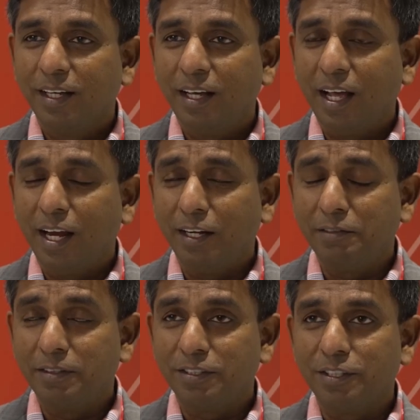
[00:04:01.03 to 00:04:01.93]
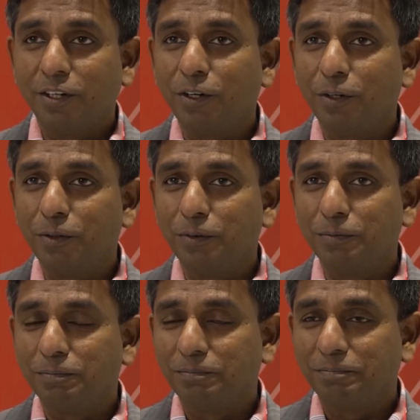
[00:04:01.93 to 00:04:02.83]
And so
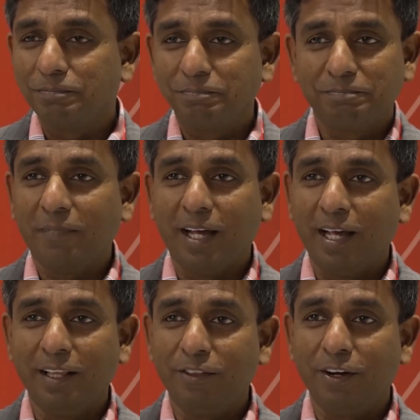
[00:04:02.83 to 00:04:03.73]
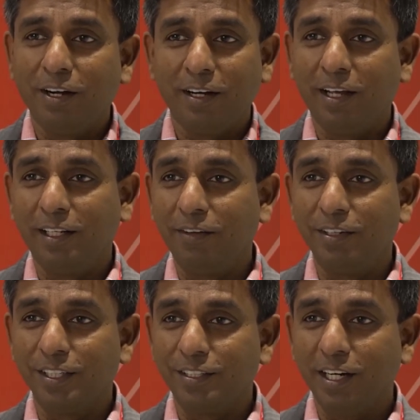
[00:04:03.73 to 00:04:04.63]
I thought I'll give
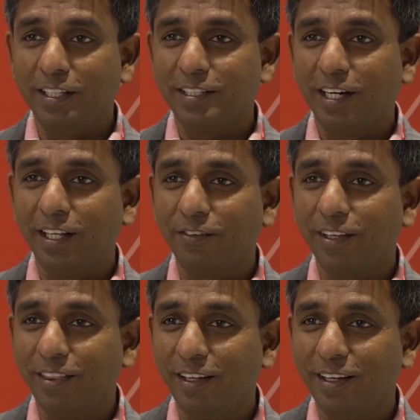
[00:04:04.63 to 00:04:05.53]
it a try, starting with